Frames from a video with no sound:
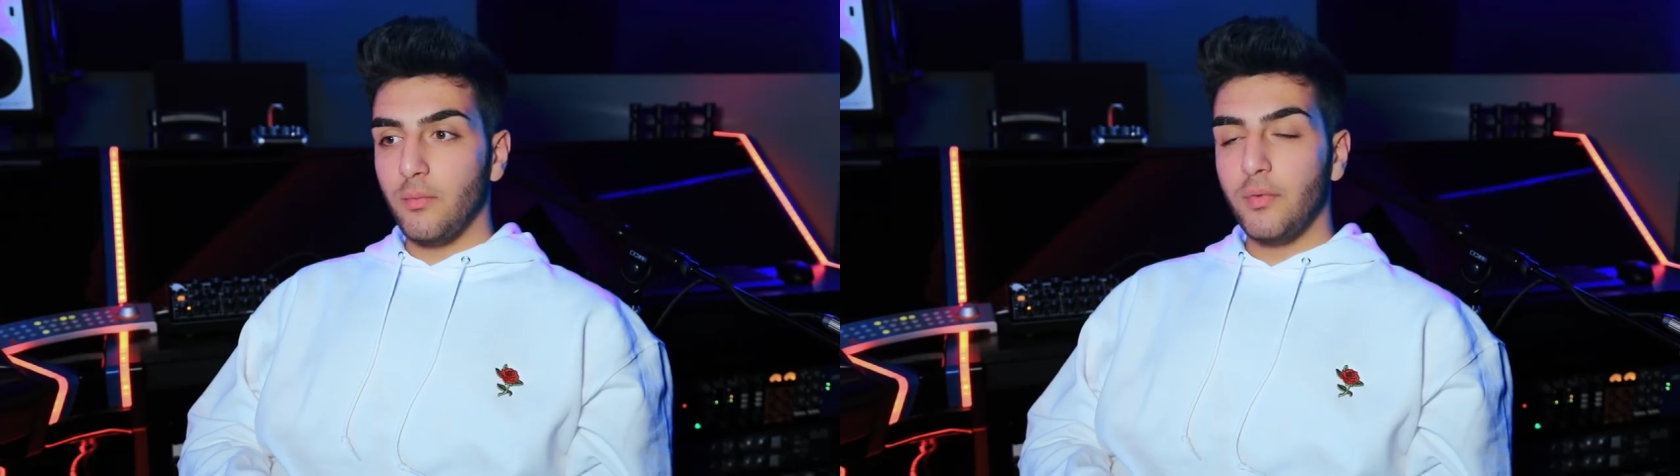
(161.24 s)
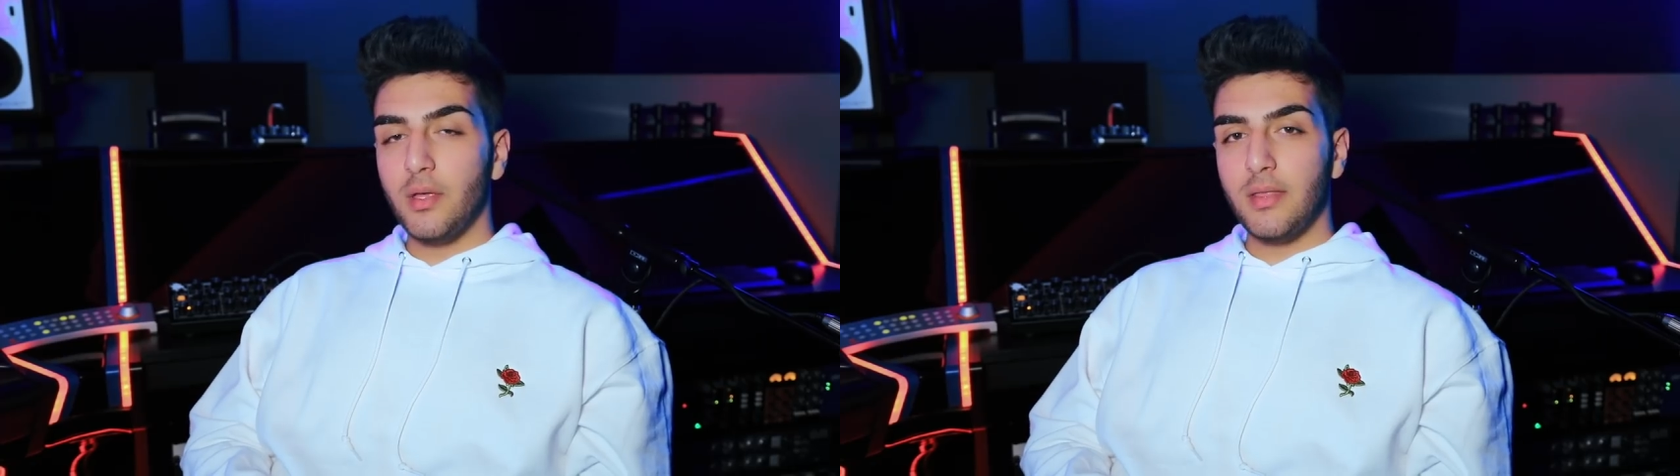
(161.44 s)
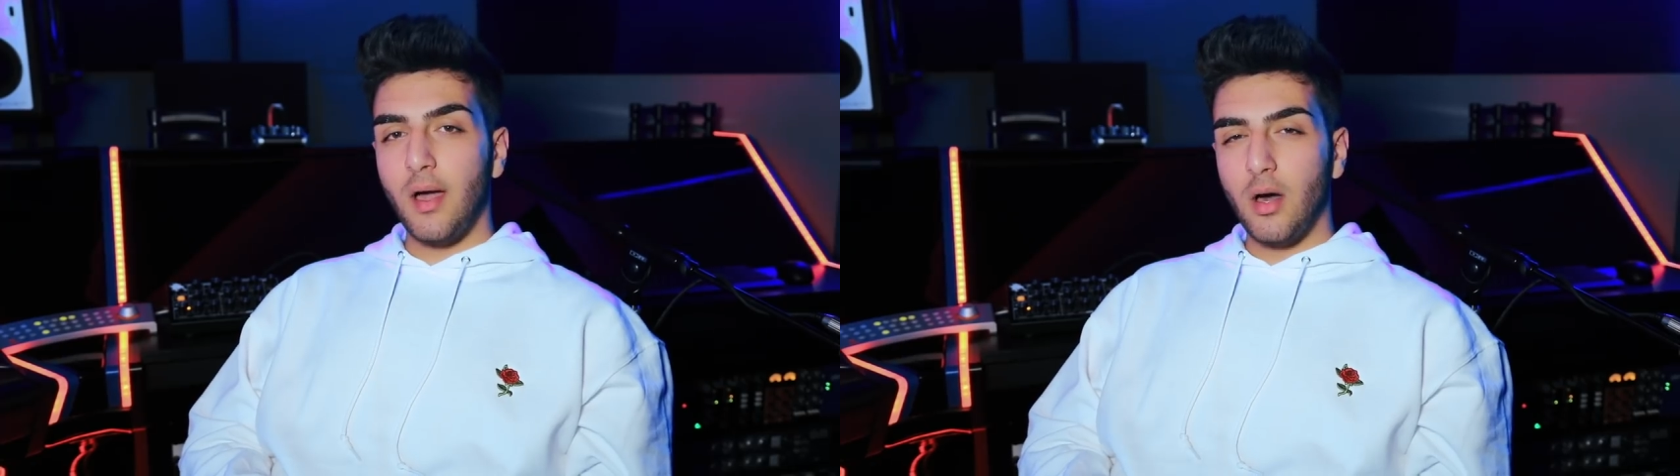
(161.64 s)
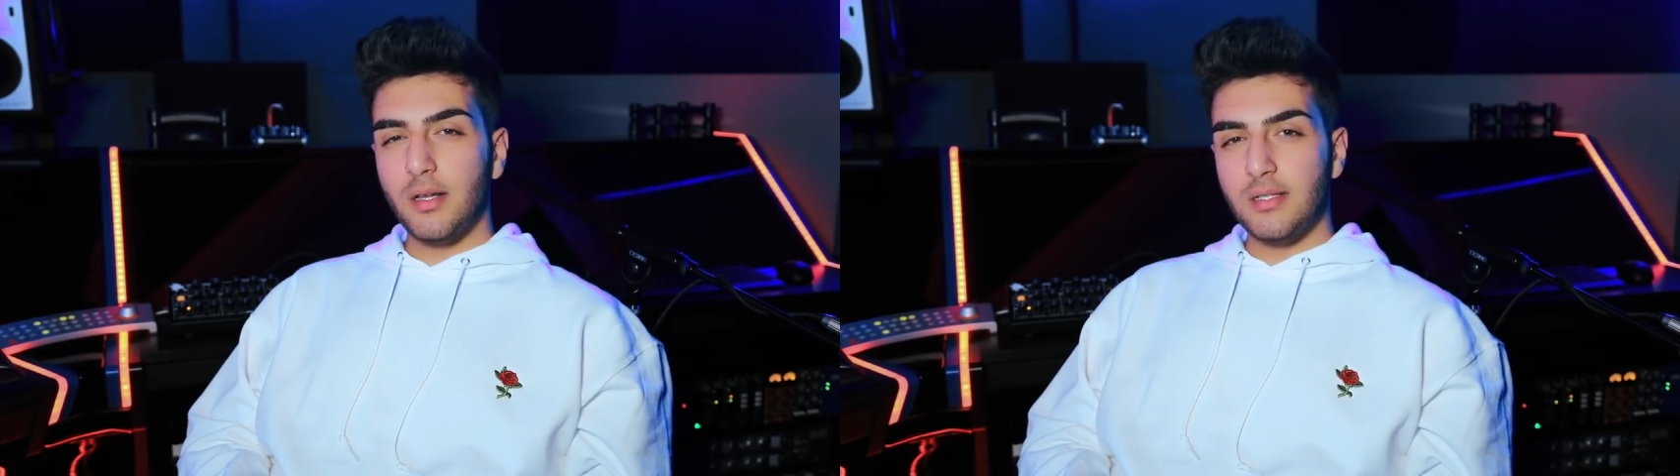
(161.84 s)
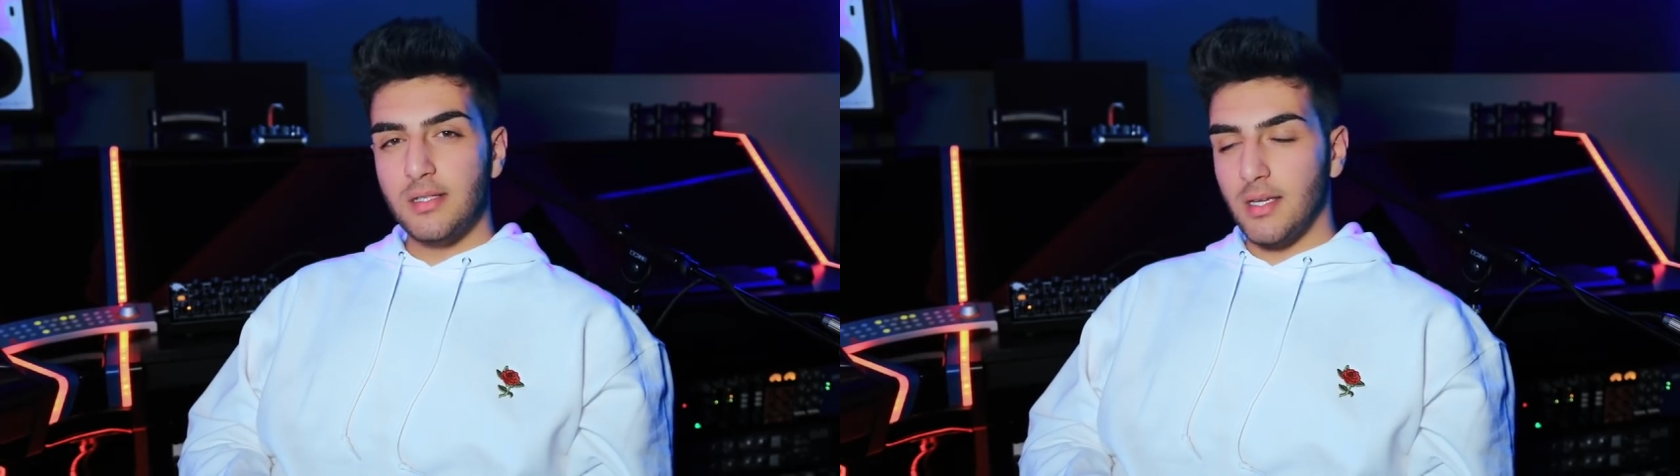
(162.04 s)
feel that
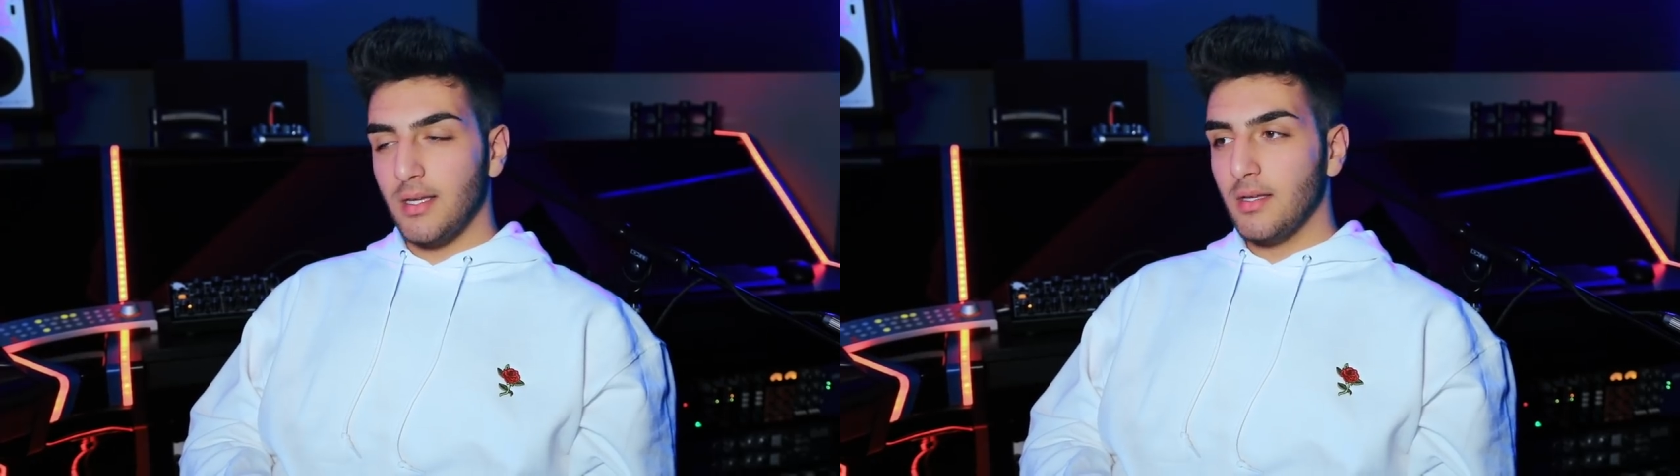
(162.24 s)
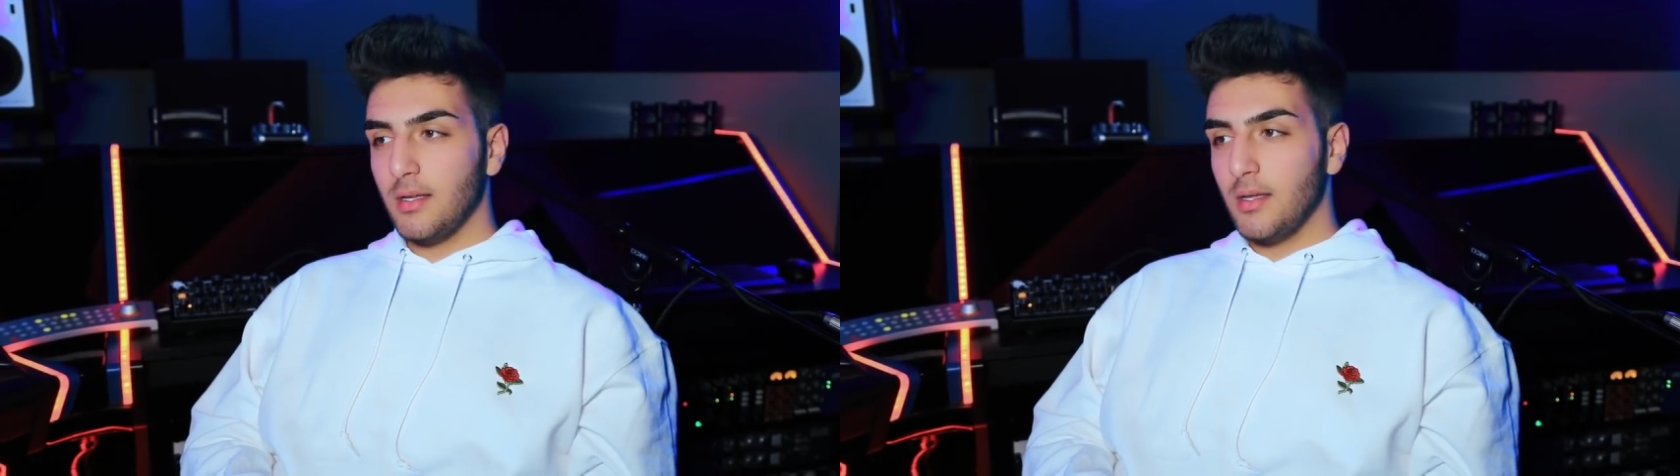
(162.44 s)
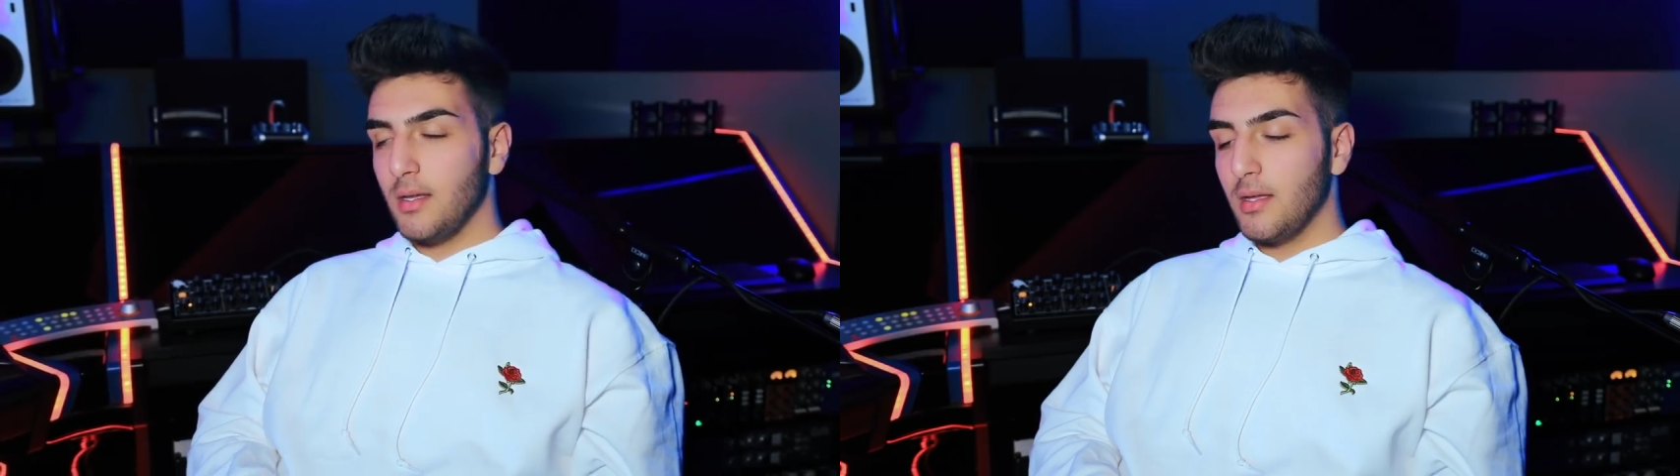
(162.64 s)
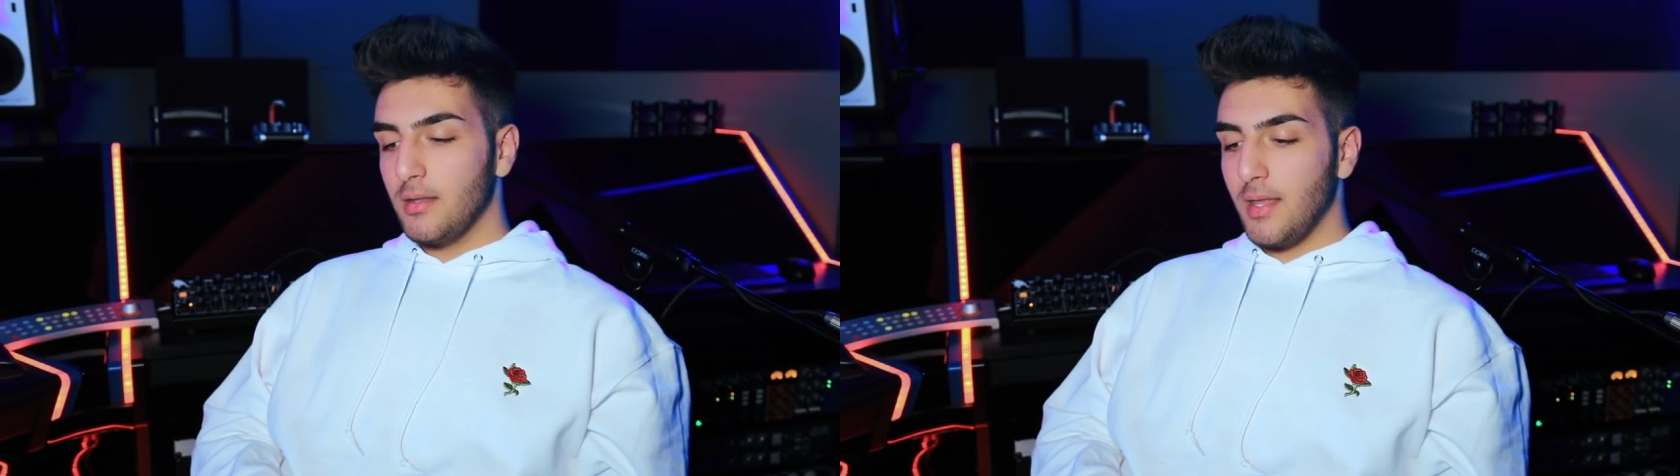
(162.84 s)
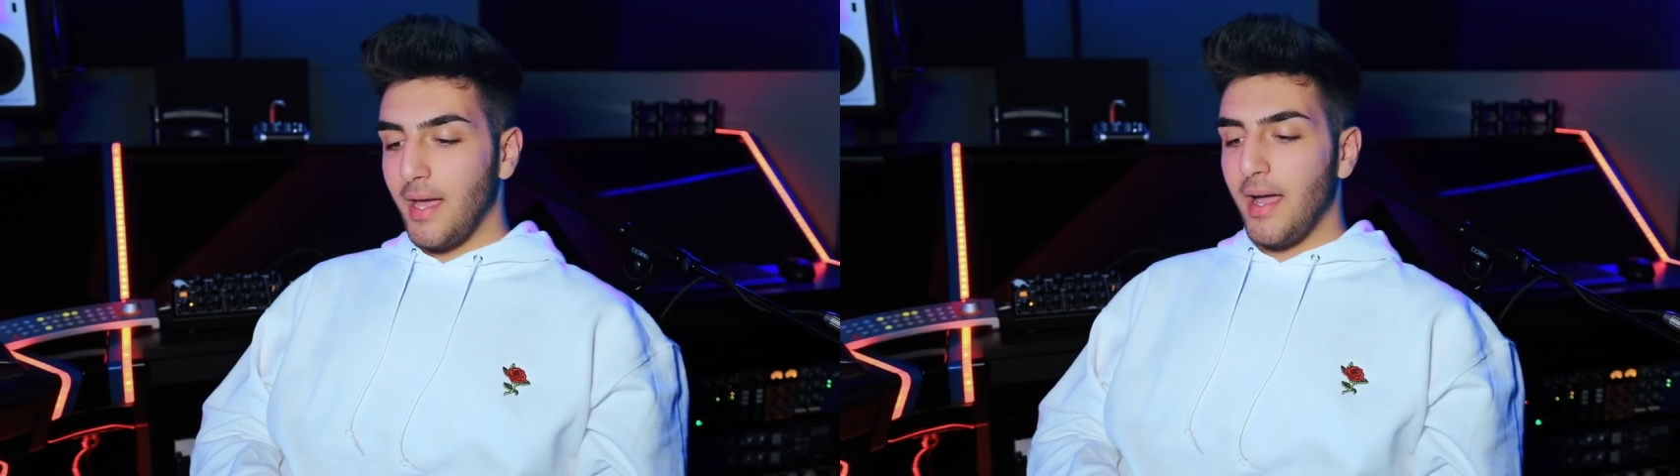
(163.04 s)
honesty
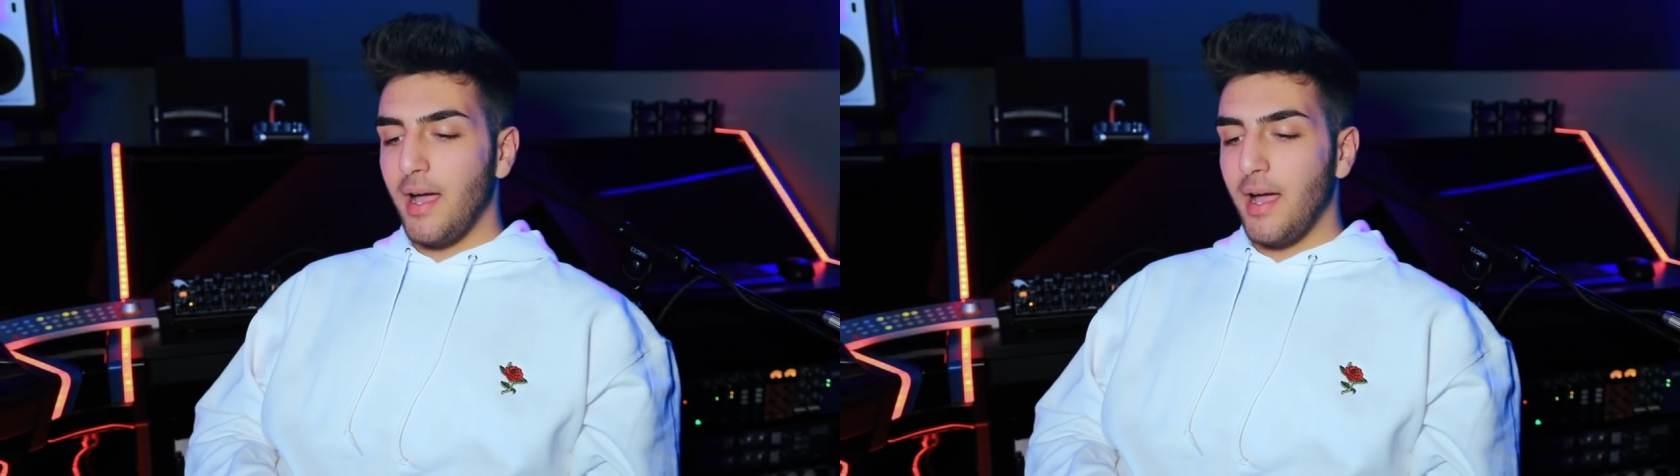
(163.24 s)
that I